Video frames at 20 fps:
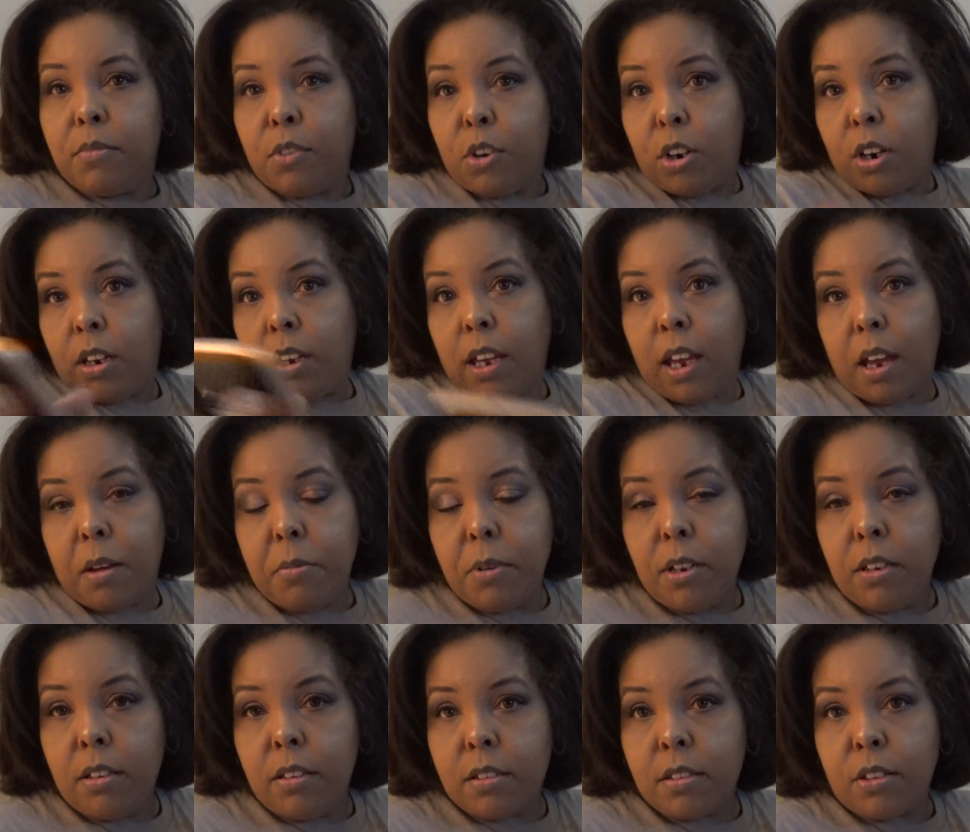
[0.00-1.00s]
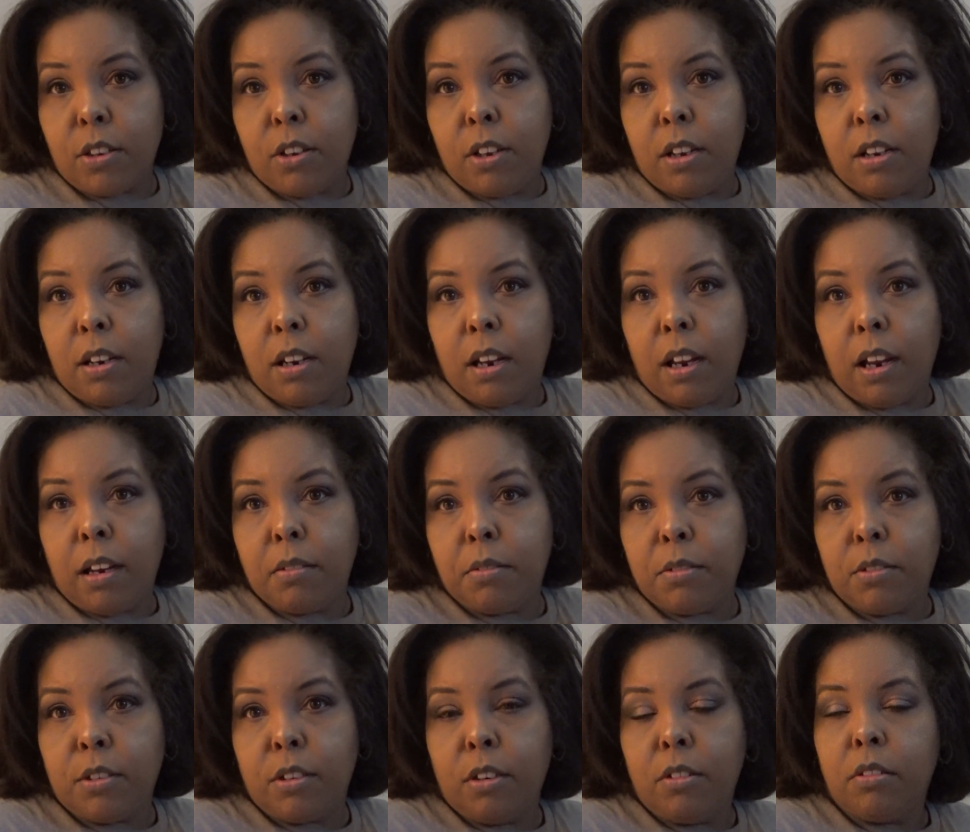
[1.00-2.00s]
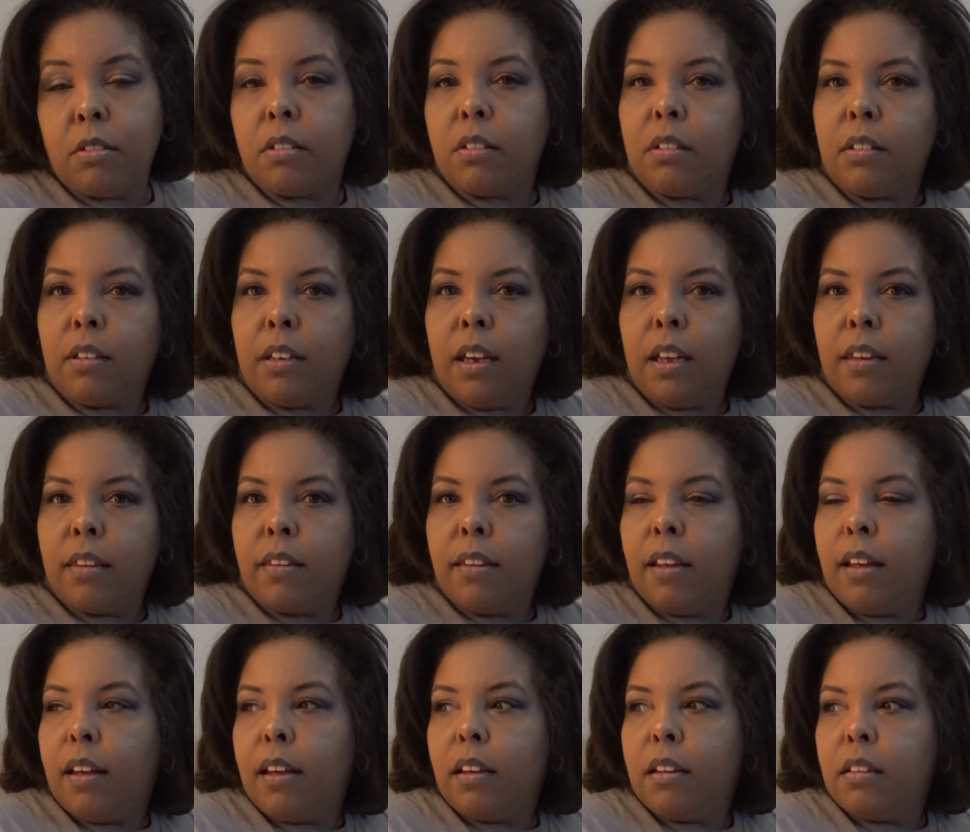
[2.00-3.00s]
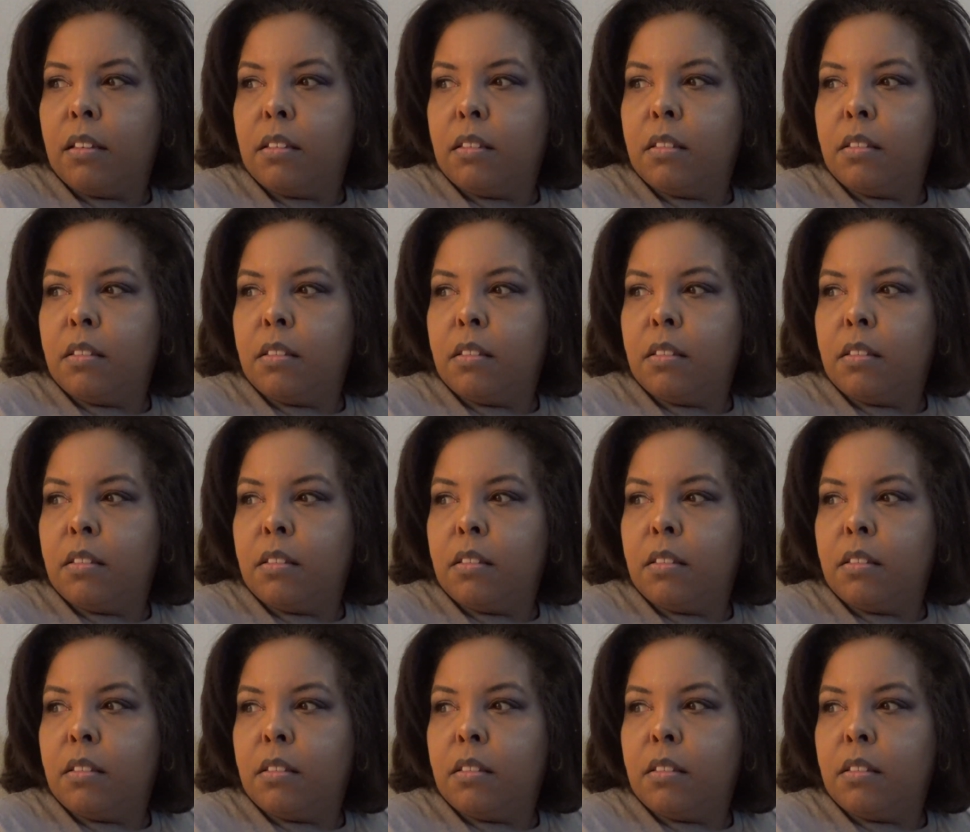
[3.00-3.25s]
on camera it looks good. I don't get that.